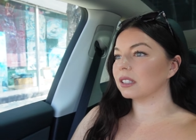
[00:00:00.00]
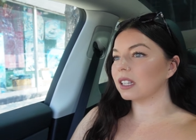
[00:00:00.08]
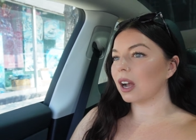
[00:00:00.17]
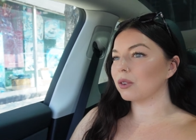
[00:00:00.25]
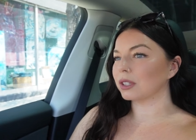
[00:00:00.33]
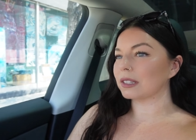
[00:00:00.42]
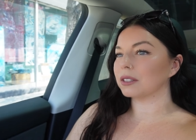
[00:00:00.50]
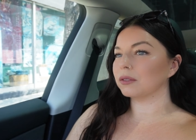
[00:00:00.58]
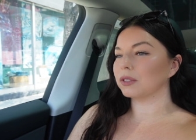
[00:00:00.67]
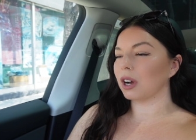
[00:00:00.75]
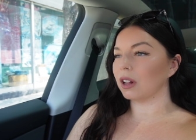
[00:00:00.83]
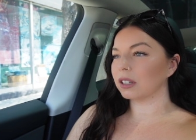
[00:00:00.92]
and thousands
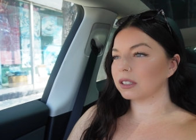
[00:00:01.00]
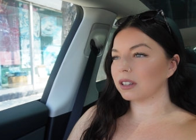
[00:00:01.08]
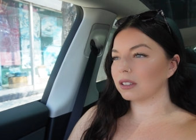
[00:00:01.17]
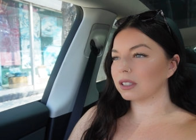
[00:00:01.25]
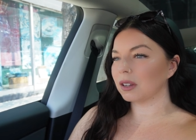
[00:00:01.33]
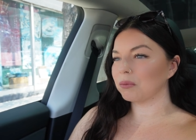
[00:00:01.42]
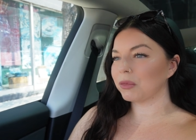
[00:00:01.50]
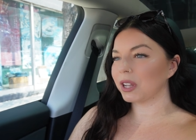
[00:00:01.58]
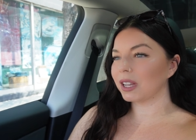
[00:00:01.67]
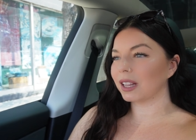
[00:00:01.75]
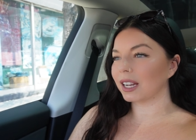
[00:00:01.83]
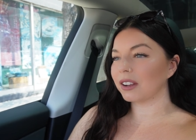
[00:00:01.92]
of dollars on
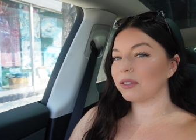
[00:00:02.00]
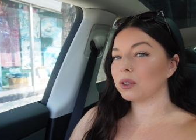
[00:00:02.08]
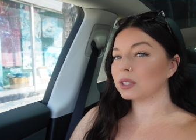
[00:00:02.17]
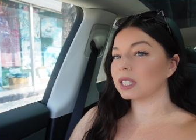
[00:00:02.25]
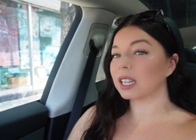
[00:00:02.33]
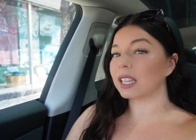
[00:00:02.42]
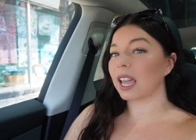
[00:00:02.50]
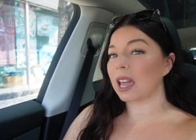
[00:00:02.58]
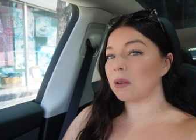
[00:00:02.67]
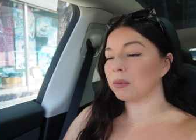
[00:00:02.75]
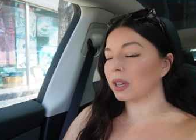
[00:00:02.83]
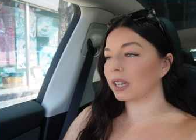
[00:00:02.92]
something. Like if it was like
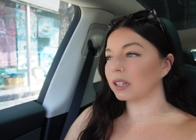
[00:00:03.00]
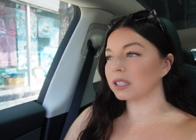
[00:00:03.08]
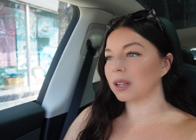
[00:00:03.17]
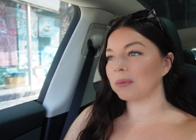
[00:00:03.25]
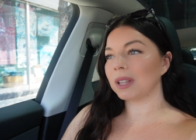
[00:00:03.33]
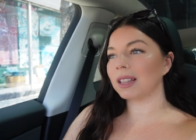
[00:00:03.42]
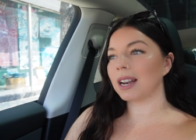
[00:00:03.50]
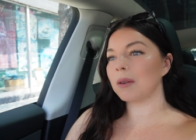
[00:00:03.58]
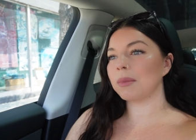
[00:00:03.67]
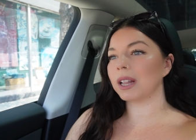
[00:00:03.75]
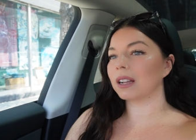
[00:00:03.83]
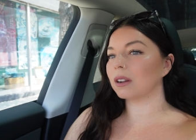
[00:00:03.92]
gambling or something, then
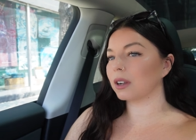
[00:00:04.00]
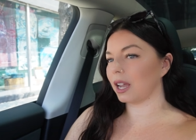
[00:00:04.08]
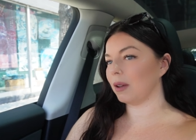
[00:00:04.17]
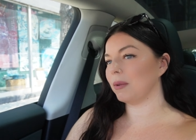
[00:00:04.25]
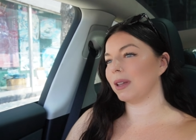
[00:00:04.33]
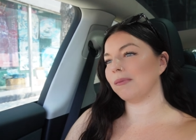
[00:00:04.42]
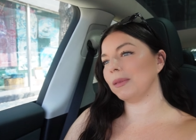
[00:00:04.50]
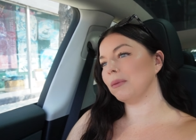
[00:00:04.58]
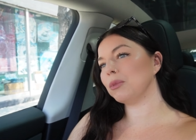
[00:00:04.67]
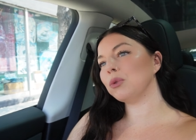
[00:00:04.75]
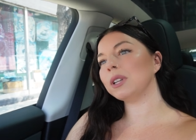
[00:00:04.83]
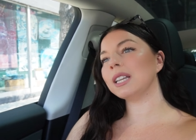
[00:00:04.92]
I'd be like, okay, babe,
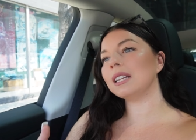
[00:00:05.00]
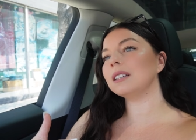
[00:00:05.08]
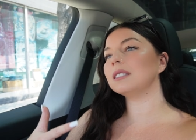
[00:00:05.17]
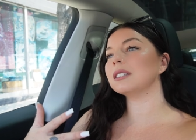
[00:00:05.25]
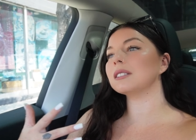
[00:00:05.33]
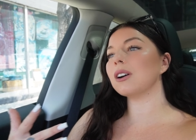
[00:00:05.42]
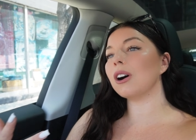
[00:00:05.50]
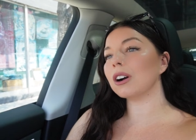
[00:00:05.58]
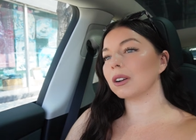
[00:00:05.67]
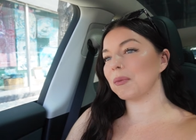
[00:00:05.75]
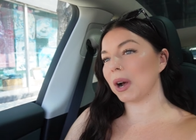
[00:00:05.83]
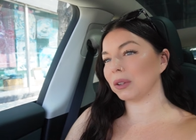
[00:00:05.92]
maybe we need to
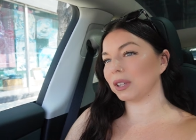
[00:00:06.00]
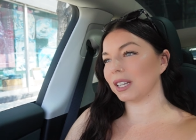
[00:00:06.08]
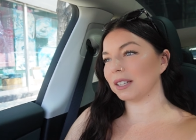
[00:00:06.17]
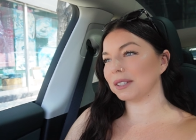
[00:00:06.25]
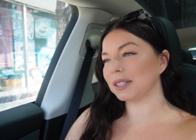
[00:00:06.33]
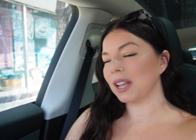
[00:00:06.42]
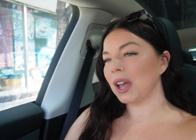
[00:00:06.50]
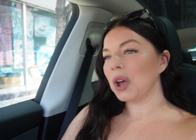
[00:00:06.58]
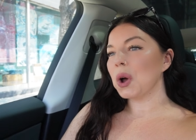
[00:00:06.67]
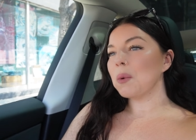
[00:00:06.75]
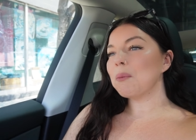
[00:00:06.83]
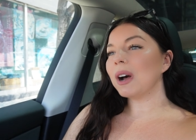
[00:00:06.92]
talk about this
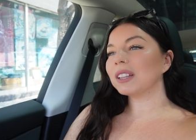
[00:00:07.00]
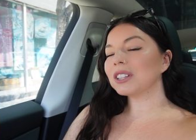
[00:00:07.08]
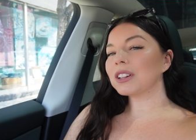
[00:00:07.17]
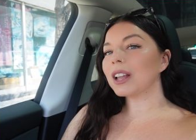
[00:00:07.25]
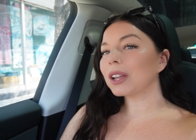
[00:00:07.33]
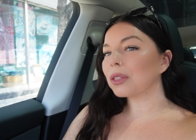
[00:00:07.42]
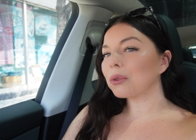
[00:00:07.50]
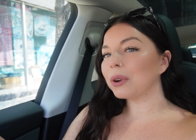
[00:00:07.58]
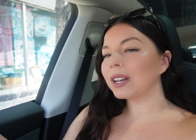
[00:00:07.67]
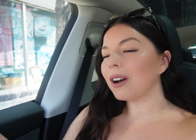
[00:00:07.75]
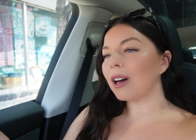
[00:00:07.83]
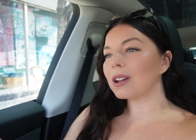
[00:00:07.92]
but they're like
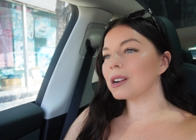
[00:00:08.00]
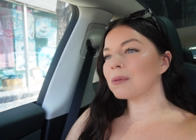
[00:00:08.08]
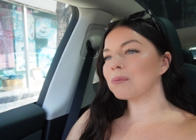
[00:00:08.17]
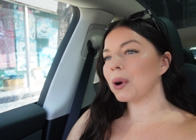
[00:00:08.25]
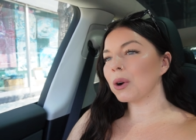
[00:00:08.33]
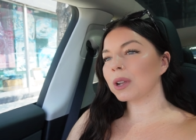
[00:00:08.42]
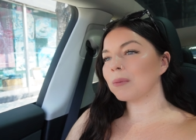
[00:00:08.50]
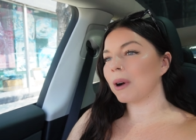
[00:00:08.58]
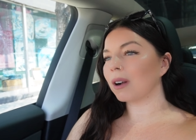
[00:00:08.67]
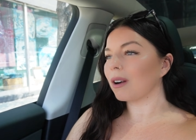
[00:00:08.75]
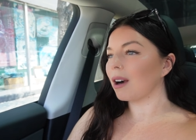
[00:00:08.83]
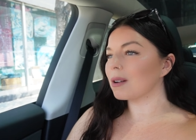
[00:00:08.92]
$3
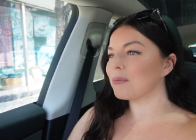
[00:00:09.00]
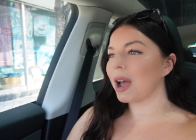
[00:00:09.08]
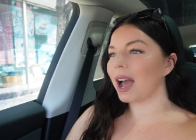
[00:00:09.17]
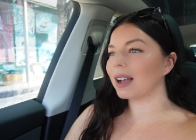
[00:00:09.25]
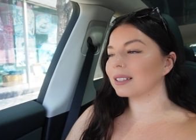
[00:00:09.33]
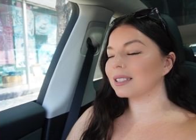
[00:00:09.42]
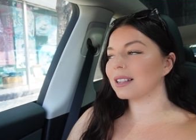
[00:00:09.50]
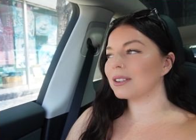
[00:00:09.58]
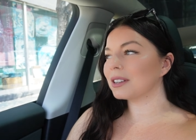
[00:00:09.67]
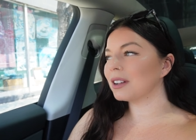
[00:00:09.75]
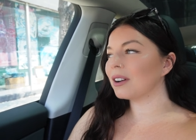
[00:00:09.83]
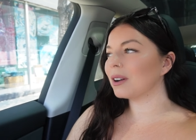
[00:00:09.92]
Pokemon card packs. So,
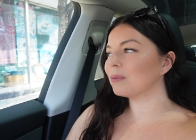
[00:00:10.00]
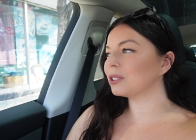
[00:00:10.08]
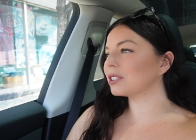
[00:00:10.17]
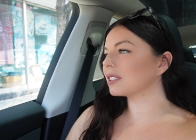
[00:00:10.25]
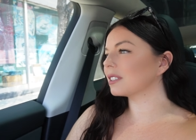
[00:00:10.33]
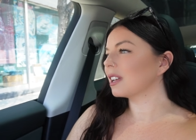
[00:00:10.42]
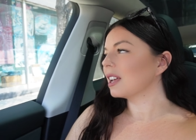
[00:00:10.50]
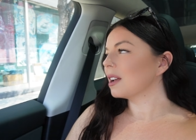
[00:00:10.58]
you know, I'm just